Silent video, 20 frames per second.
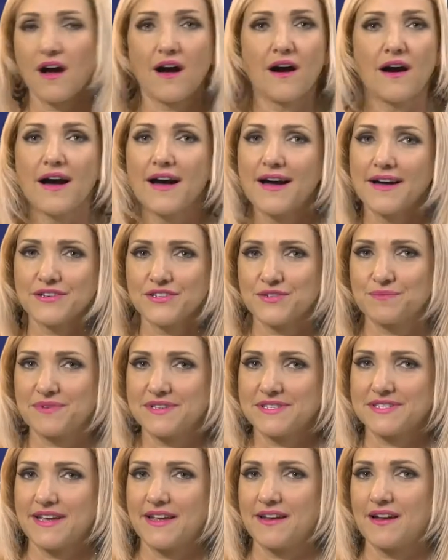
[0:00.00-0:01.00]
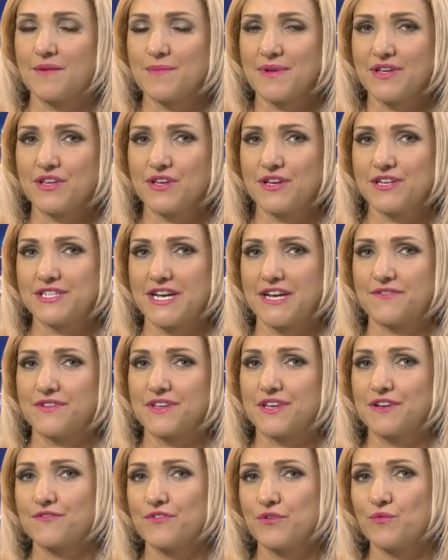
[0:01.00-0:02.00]
100%. I'm a huge
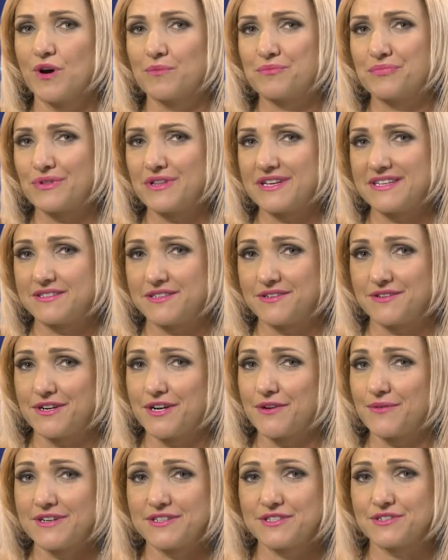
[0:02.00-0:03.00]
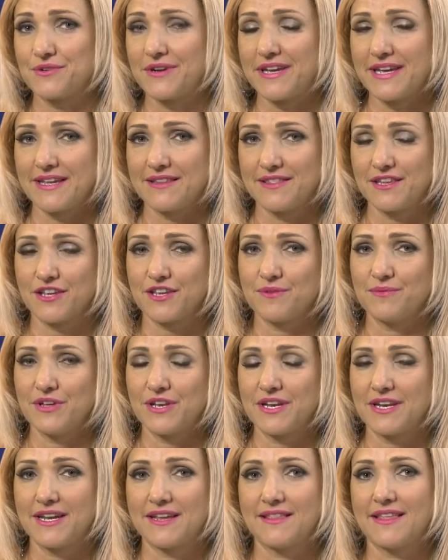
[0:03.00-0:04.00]
advocate for what Bully Zero are doing in the
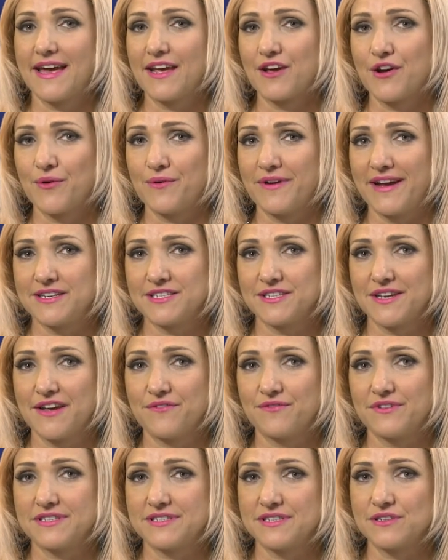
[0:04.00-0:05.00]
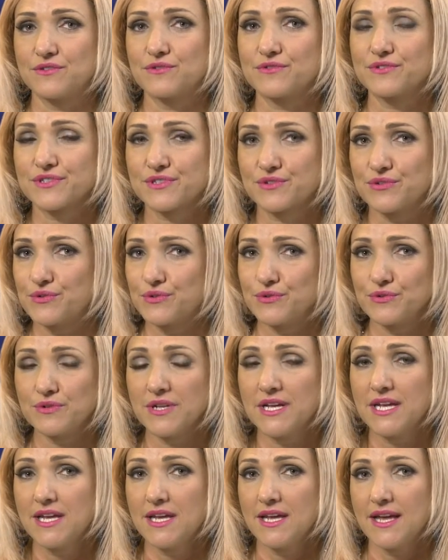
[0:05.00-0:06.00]
community. They go around to every single school
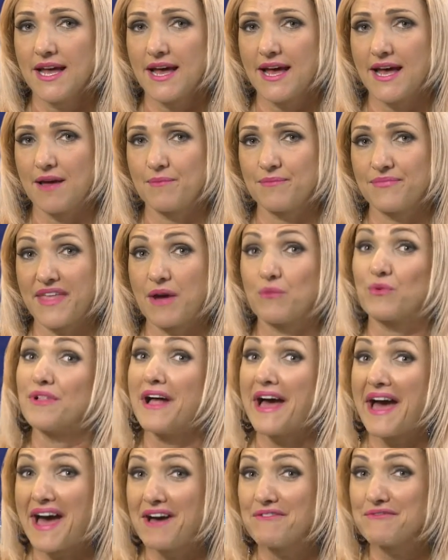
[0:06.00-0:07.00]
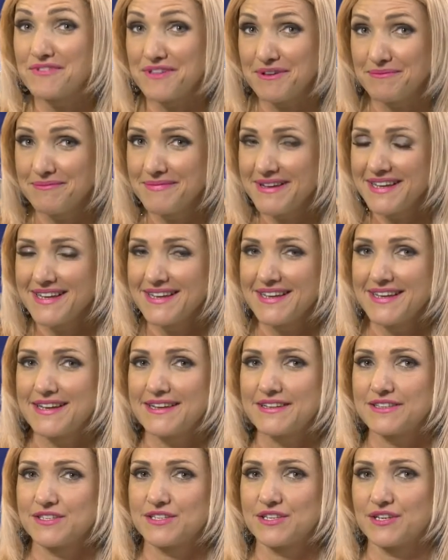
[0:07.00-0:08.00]
that will have them
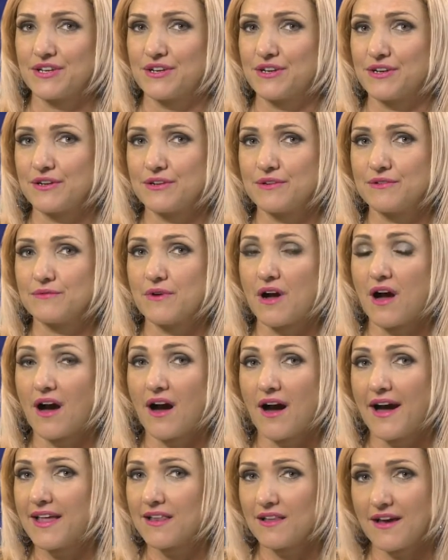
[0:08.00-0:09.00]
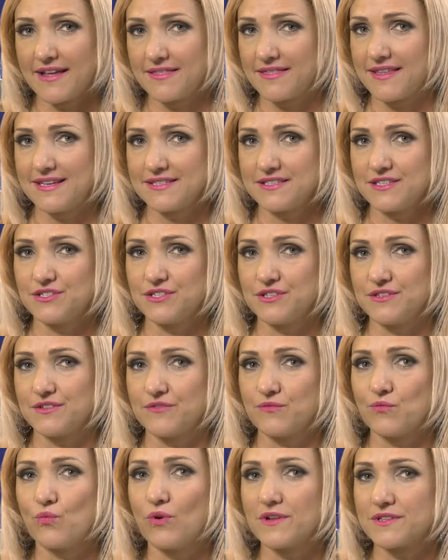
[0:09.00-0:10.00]
to highlight these issues
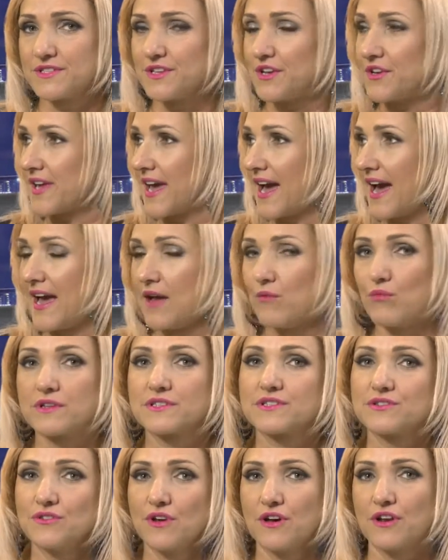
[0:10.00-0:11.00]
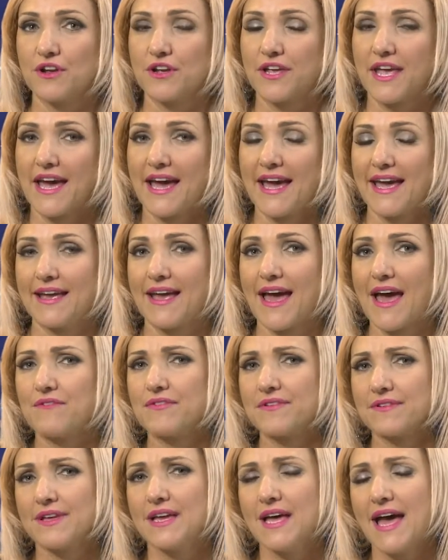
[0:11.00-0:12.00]
of what's okay, what's not okay,
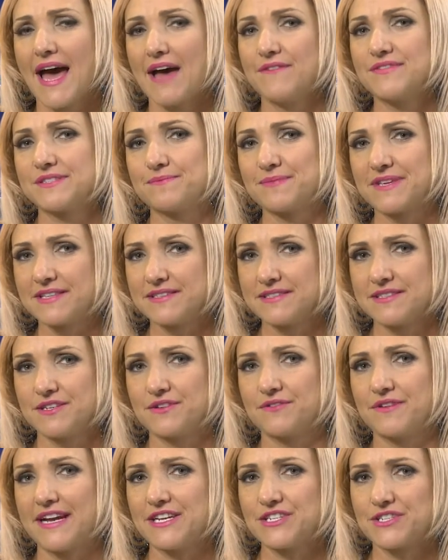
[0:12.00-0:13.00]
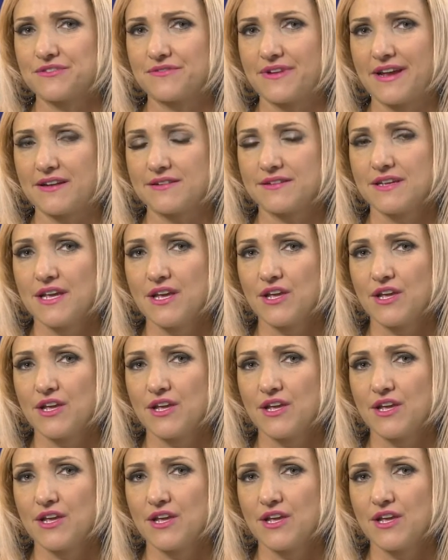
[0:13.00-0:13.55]
have some consideration around